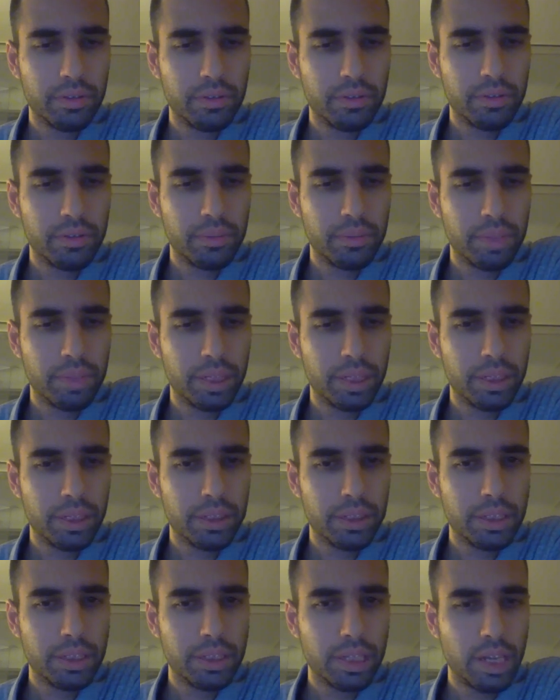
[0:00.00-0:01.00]
familiar
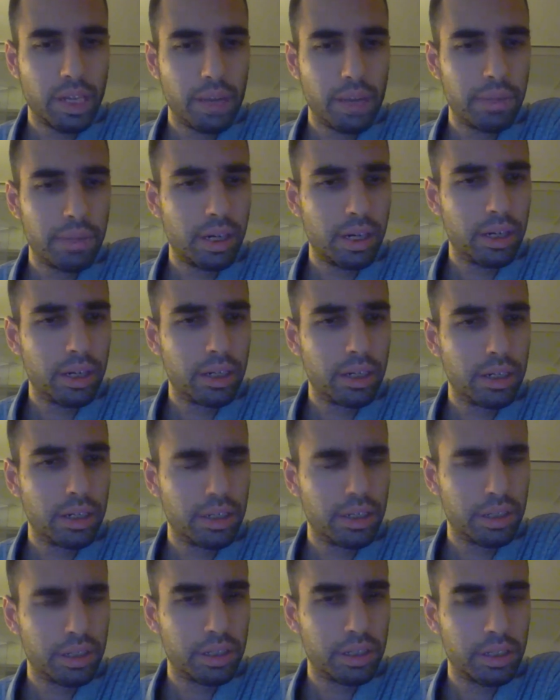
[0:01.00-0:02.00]
dilemma.
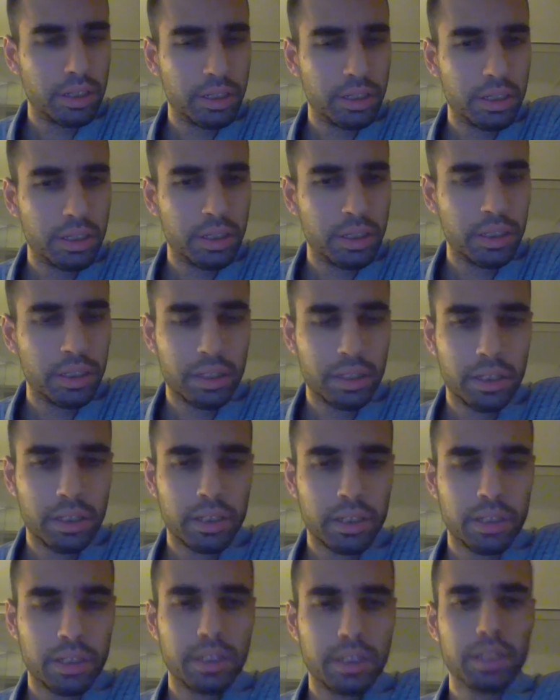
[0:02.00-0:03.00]
I
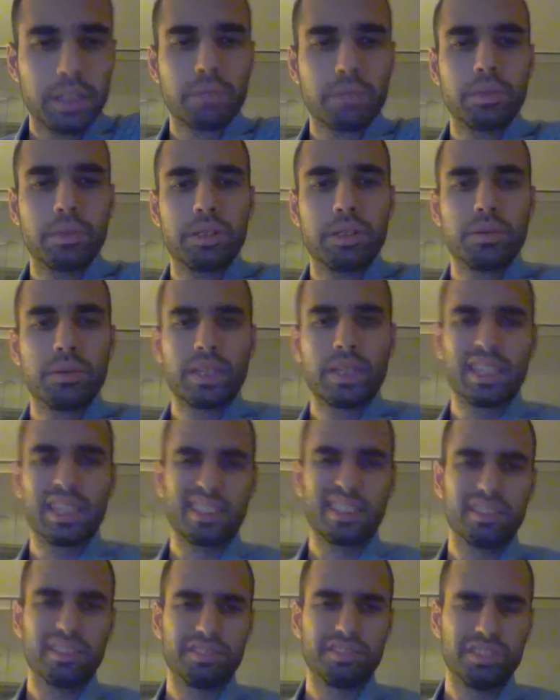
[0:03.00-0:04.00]
think we do it like
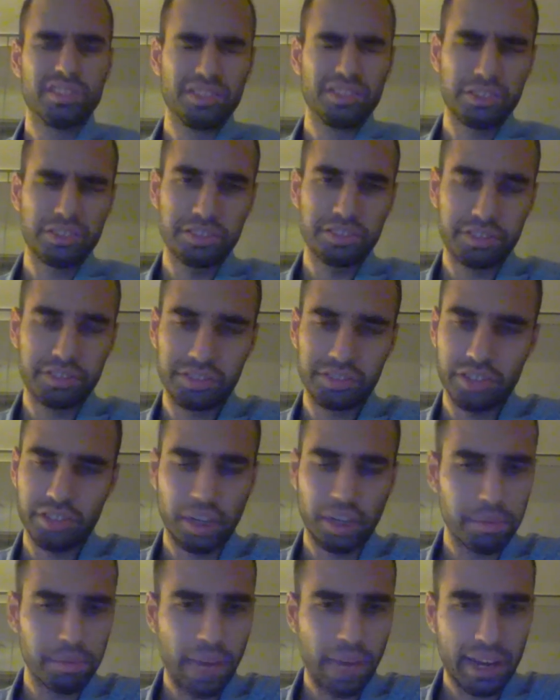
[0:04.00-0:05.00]
this. This is
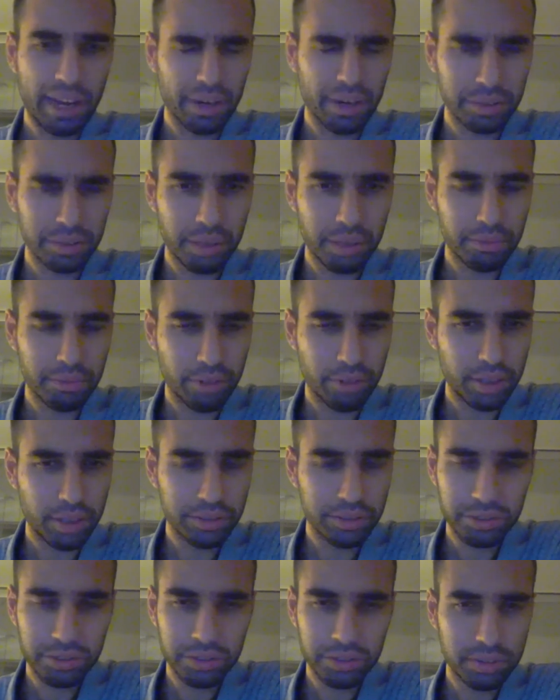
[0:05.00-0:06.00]
not a bad outcome for
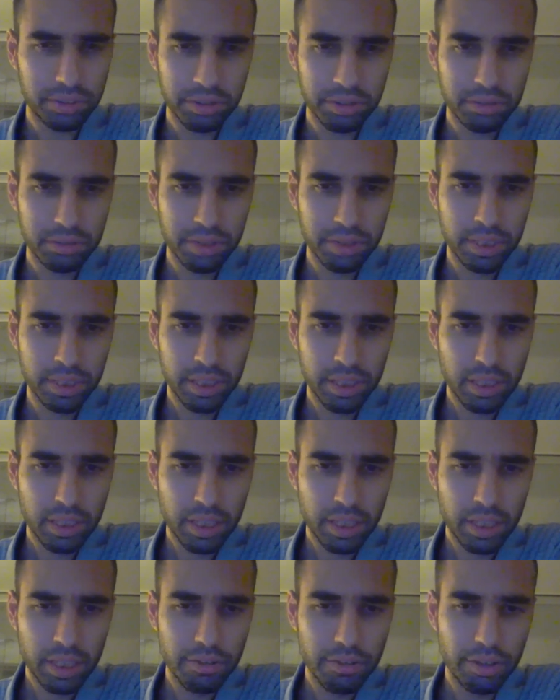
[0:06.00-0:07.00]
us.
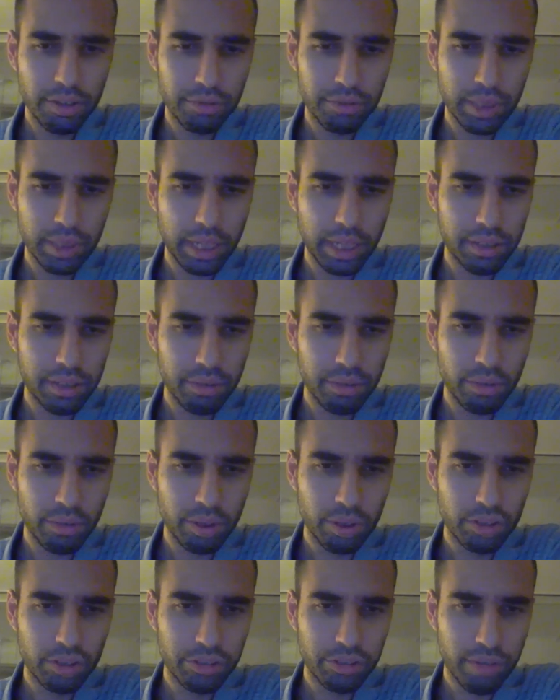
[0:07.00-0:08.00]
Even if we get the
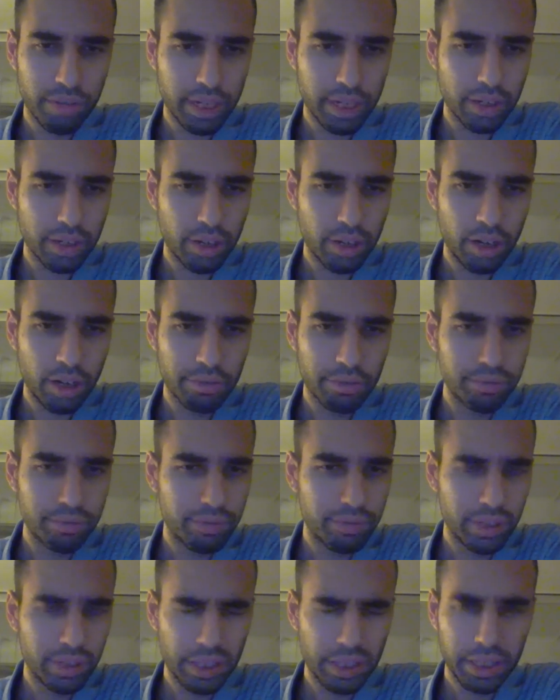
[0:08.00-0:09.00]
rook traded off,
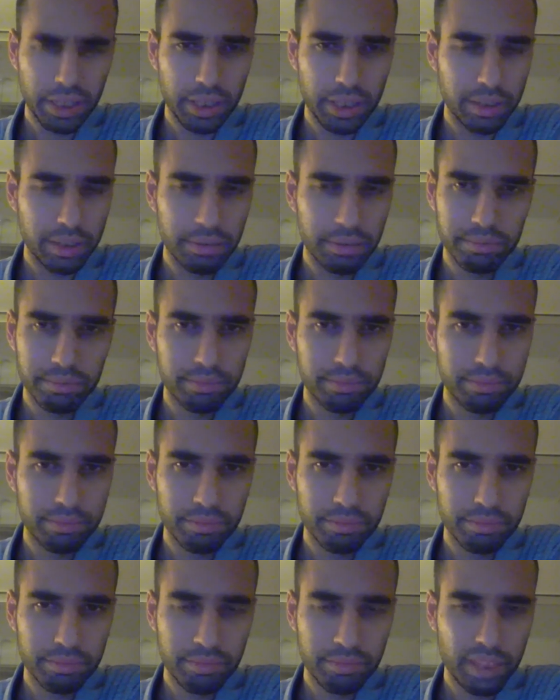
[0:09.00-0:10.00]

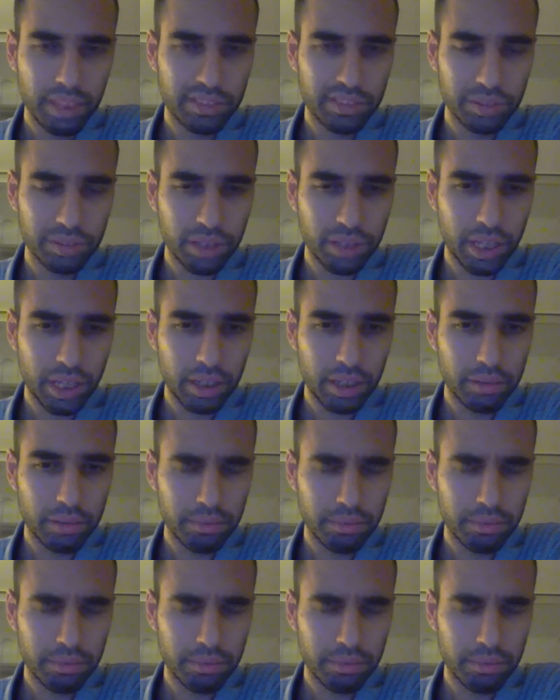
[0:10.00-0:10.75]
that's okay.